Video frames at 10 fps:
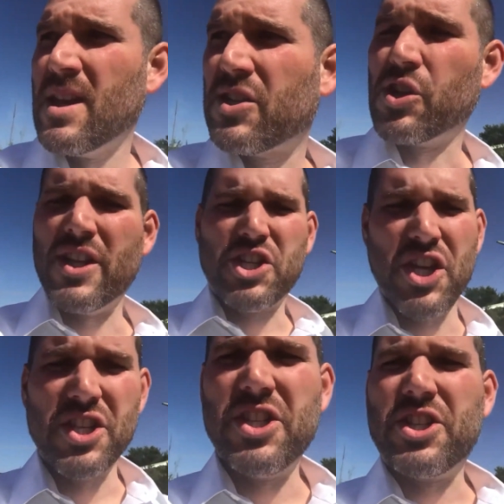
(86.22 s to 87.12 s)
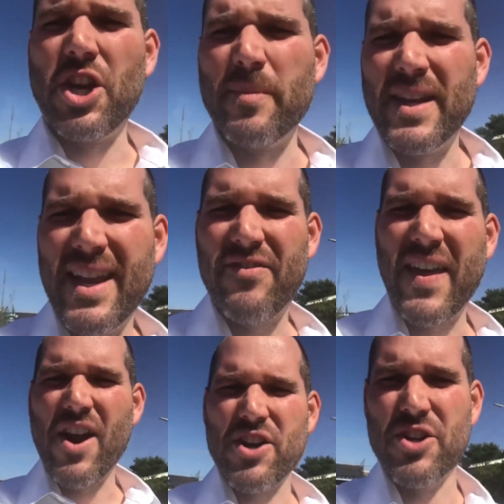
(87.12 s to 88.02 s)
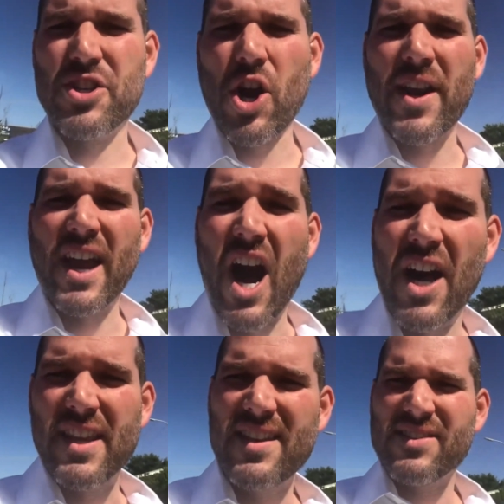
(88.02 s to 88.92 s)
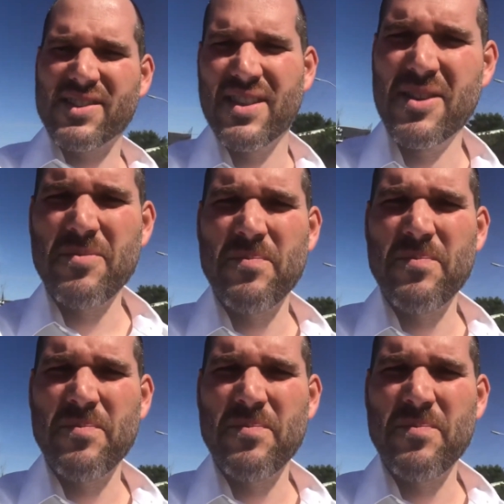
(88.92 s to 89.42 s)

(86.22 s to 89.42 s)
So that you can determine if they are your target audience